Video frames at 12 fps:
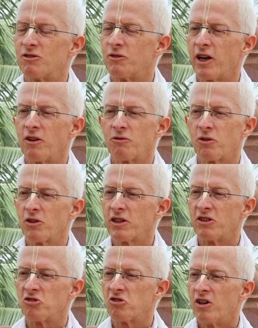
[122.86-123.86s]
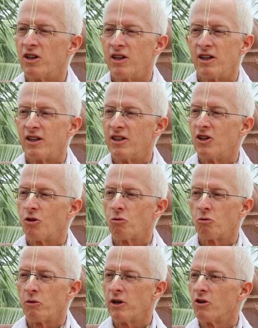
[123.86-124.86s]
faithful, he's, you know,
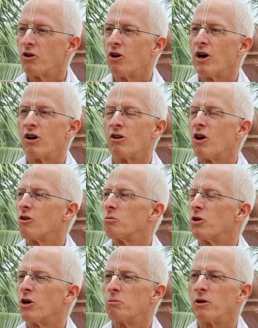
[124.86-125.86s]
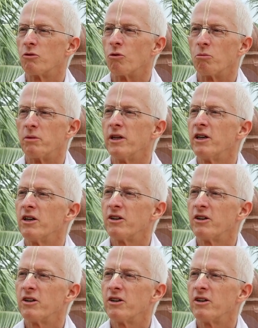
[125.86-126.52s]
we don't know how long Prabhupada will be here,